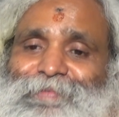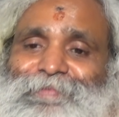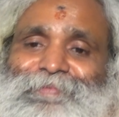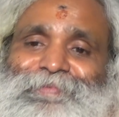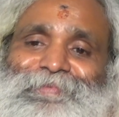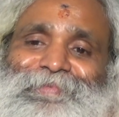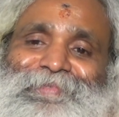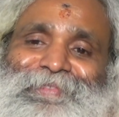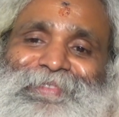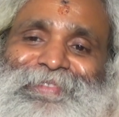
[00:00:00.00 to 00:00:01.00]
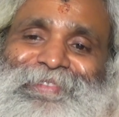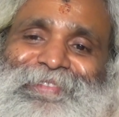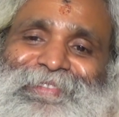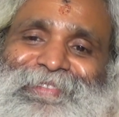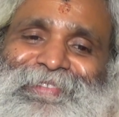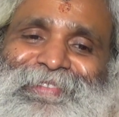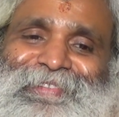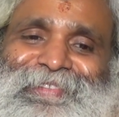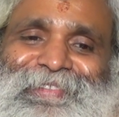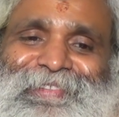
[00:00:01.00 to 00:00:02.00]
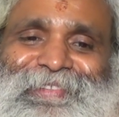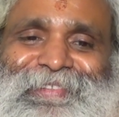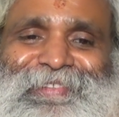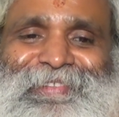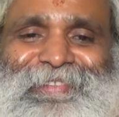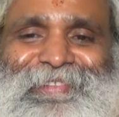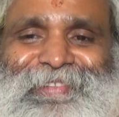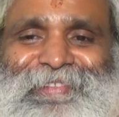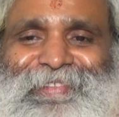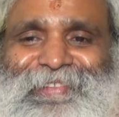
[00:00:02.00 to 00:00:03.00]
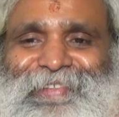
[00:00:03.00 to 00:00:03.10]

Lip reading: Nobody speaks.